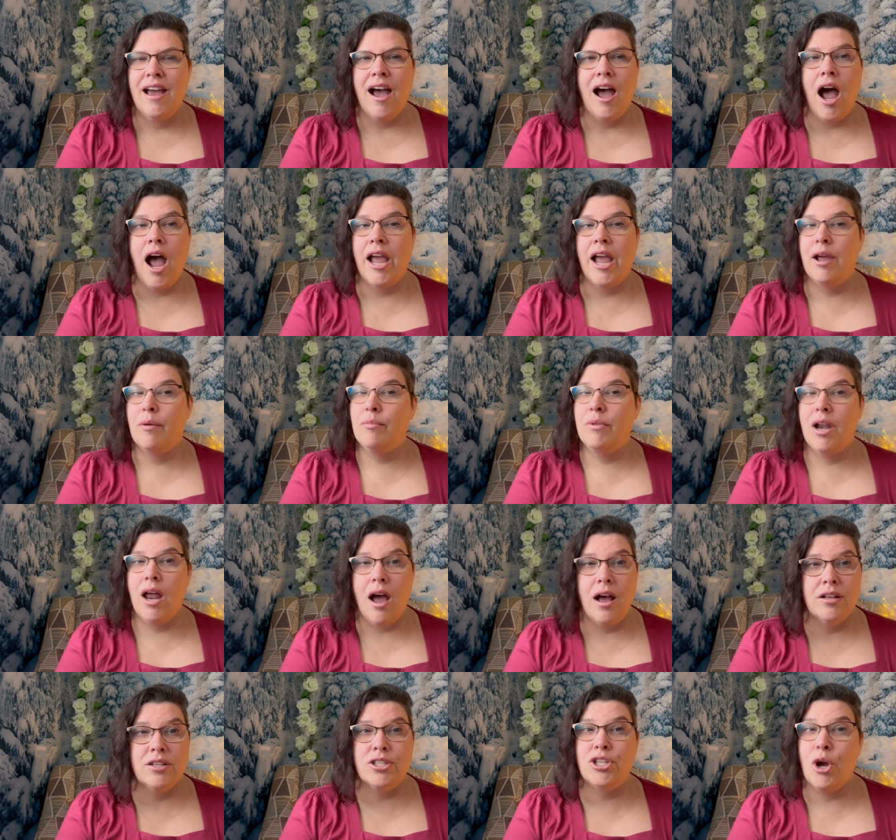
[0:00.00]
I am
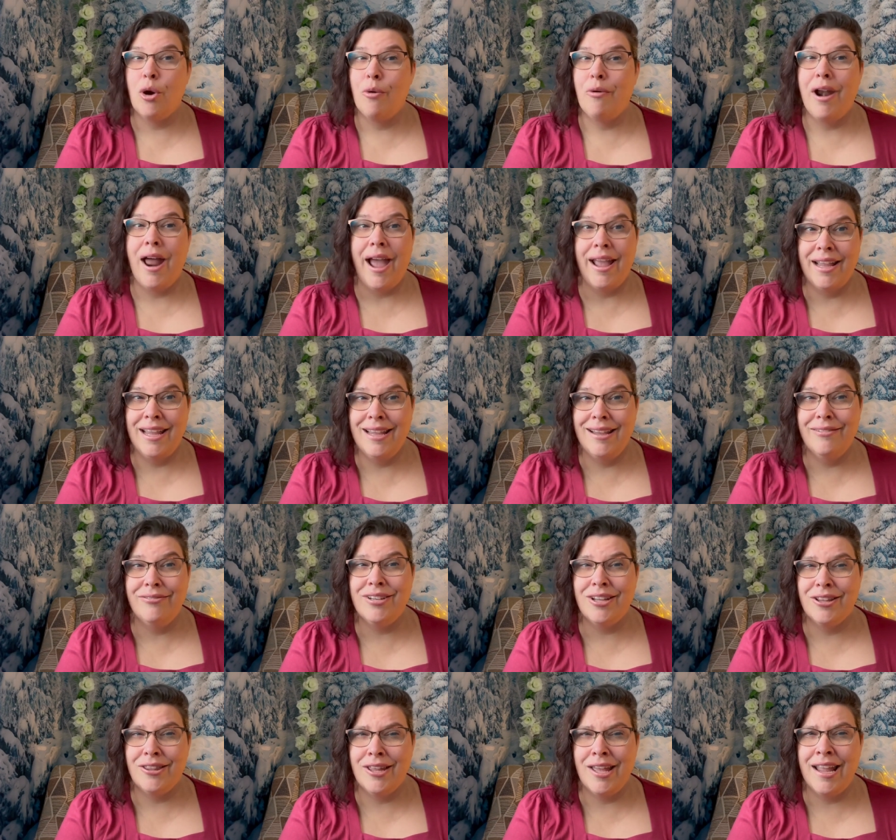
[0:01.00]
not so naive
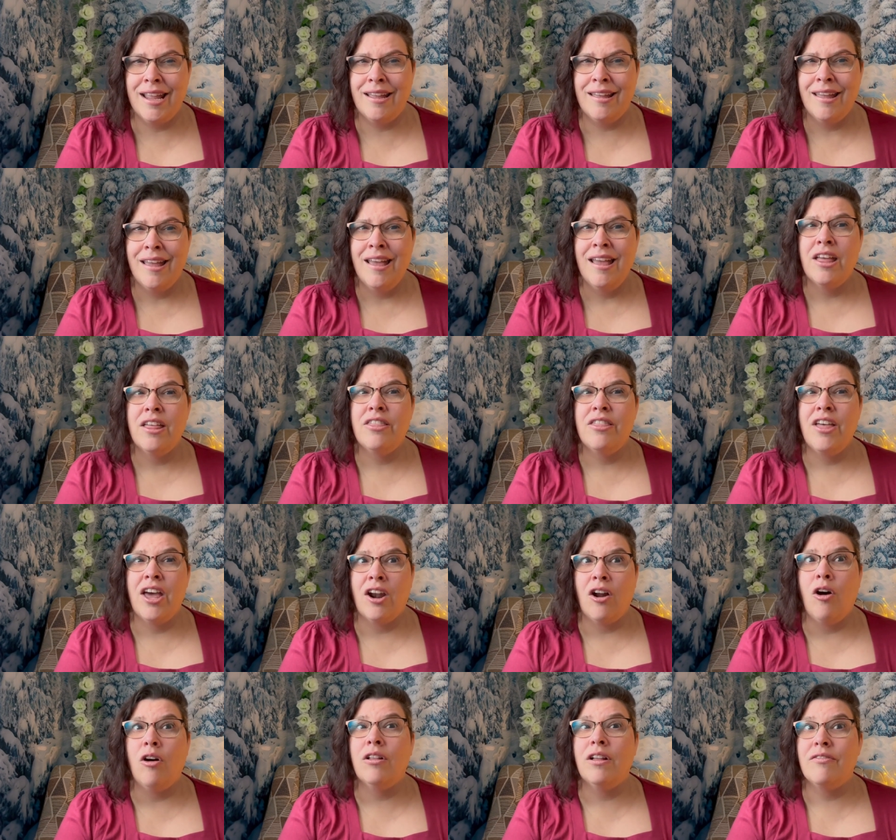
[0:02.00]
to think
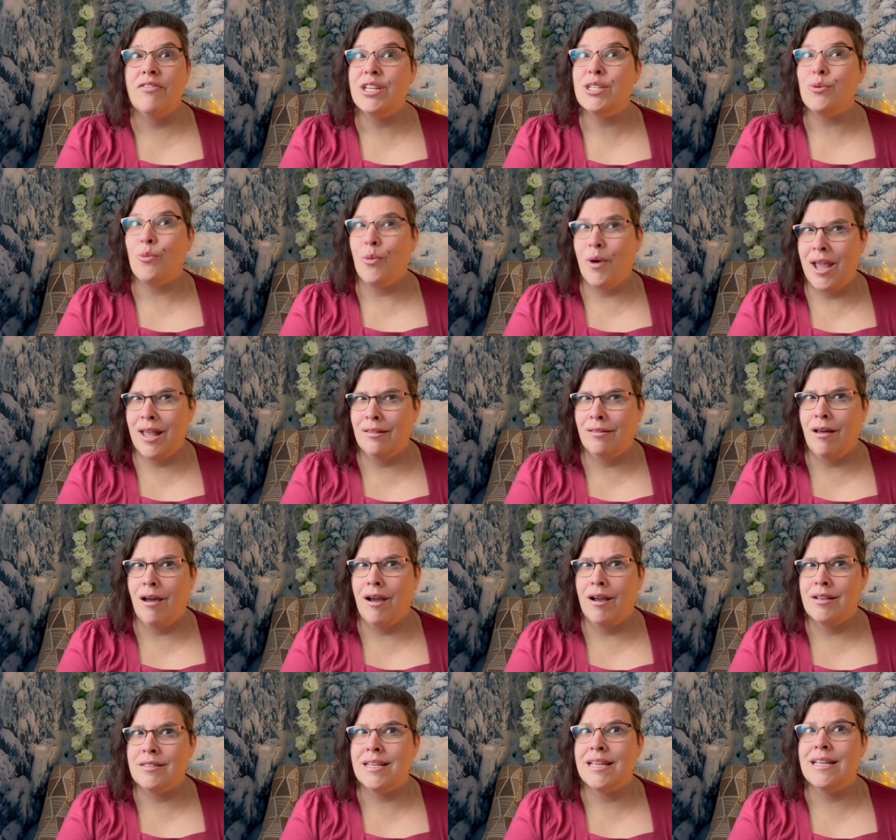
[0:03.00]
that all of this weight
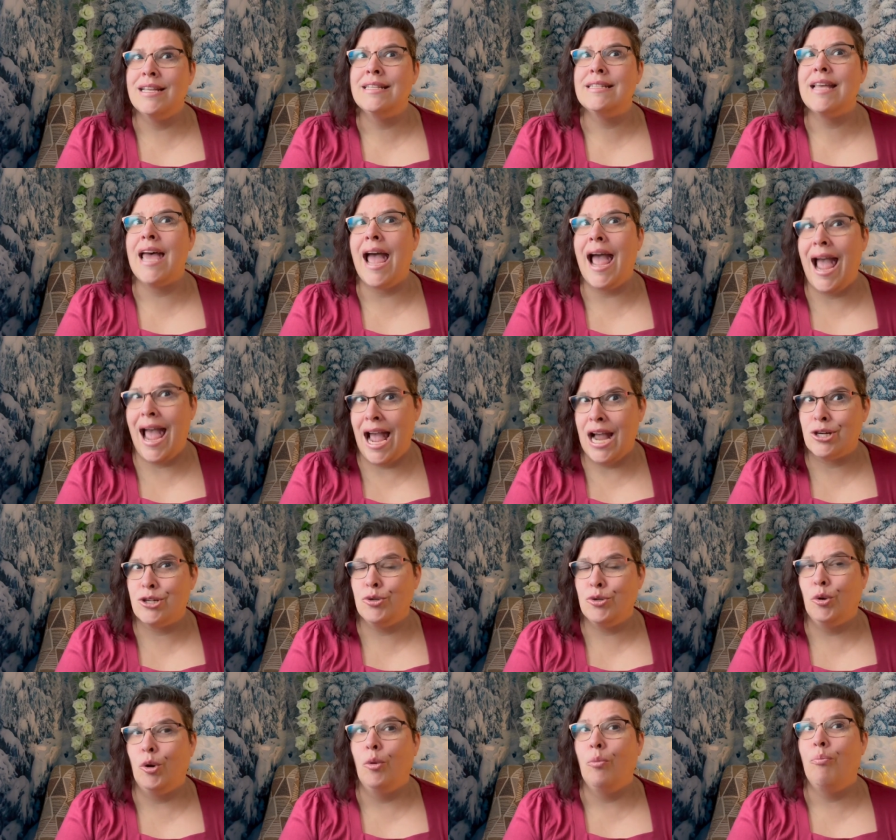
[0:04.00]
loss is
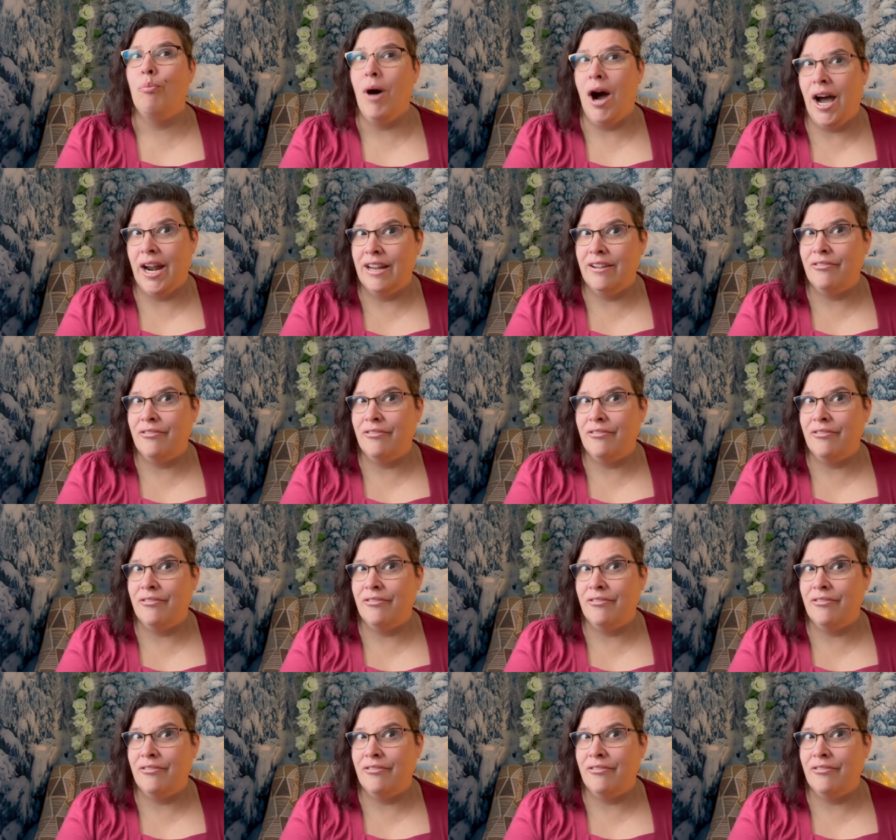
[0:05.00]
actual body